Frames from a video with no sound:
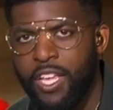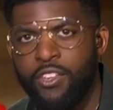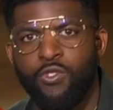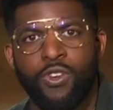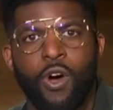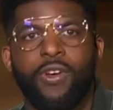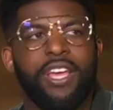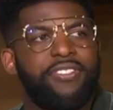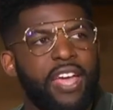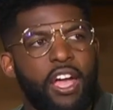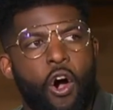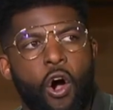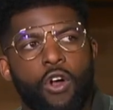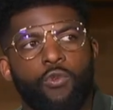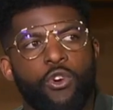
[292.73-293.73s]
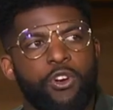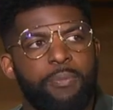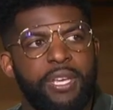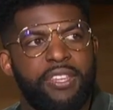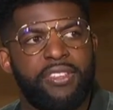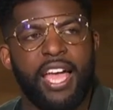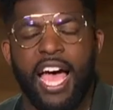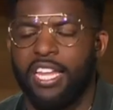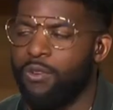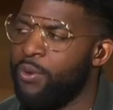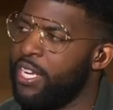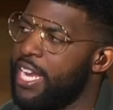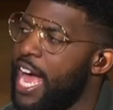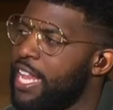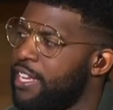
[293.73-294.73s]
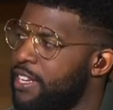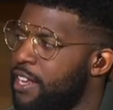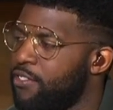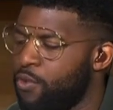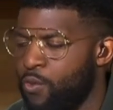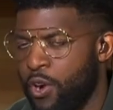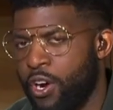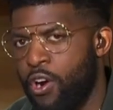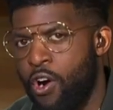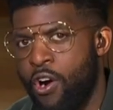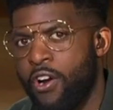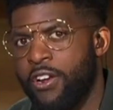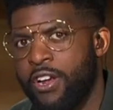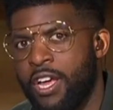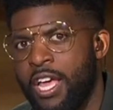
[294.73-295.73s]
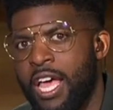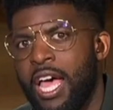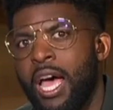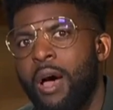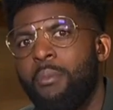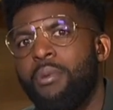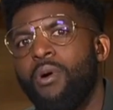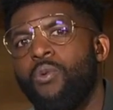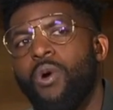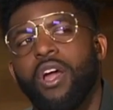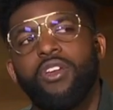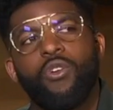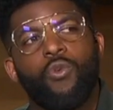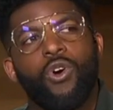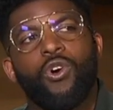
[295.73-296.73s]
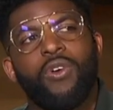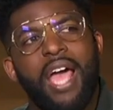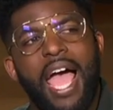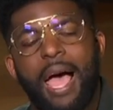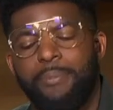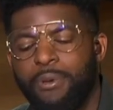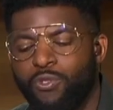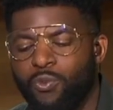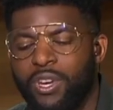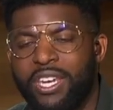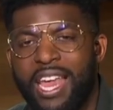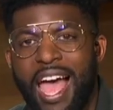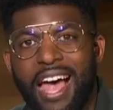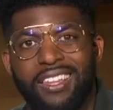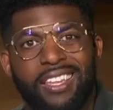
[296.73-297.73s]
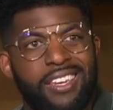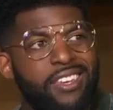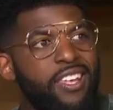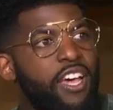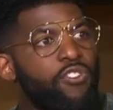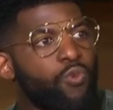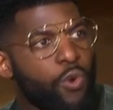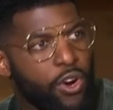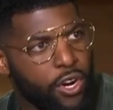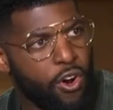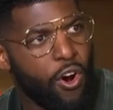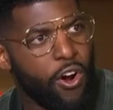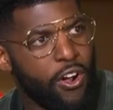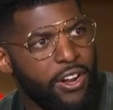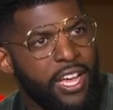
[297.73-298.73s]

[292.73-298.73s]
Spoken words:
You know they say hard work beats talent when talent doesn't work hard. But what in the world happens when talent does work hard?